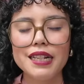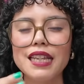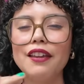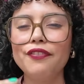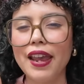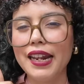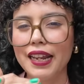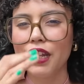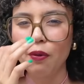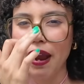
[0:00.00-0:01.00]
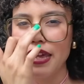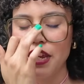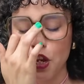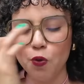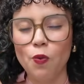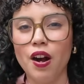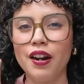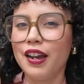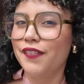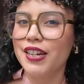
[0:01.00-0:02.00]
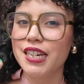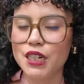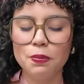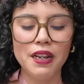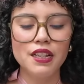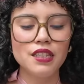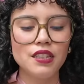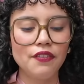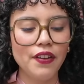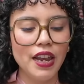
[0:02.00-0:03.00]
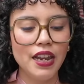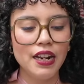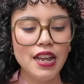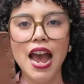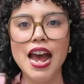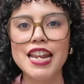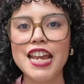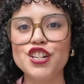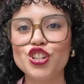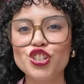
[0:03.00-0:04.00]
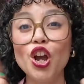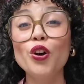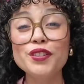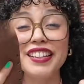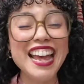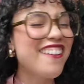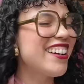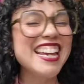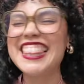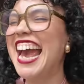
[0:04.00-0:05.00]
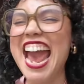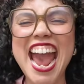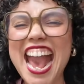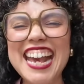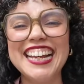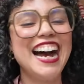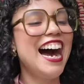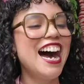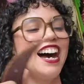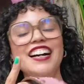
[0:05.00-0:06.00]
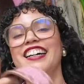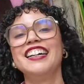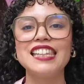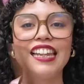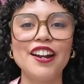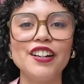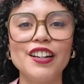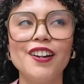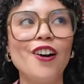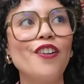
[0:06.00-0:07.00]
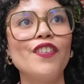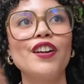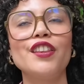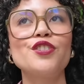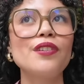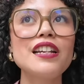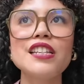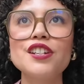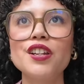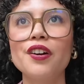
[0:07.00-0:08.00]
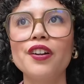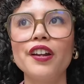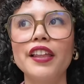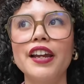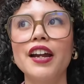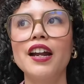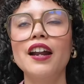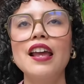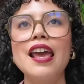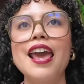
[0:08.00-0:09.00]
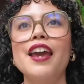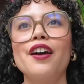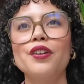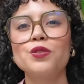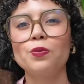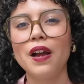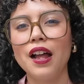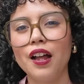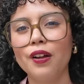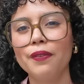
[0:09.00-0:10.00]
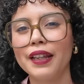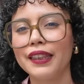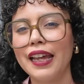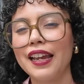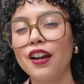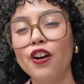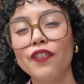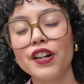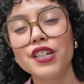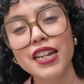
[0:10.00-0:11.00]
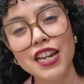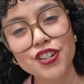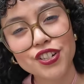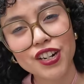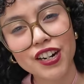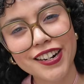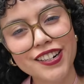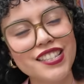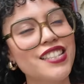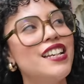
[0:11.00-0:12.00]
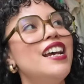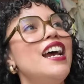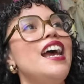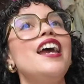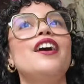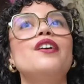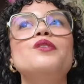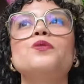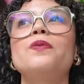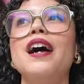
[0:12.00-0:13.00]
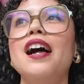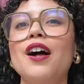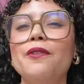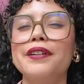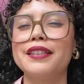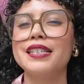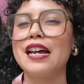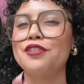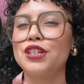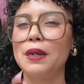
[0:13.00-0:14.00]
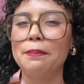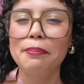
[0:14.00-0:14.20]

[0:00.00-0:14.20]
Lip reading: it's like fading in the way that you want a vintage piece to fade, and it just goes with everything. Oh, I layered it over the dress I showed earlier. It goes well with like over t-shirts. It goes well with slouchy